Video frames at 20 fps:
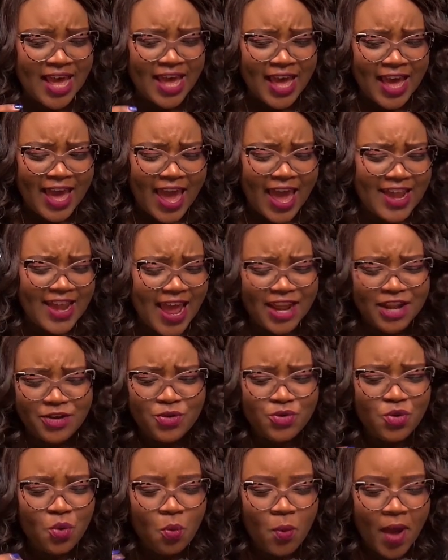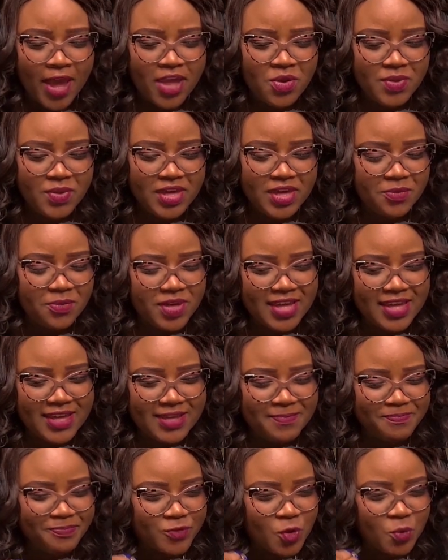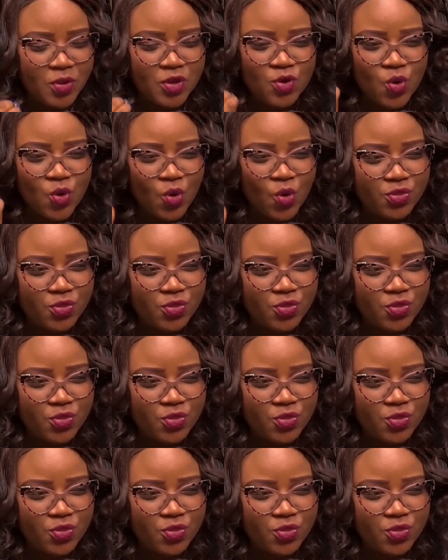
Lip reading: I don't know why we go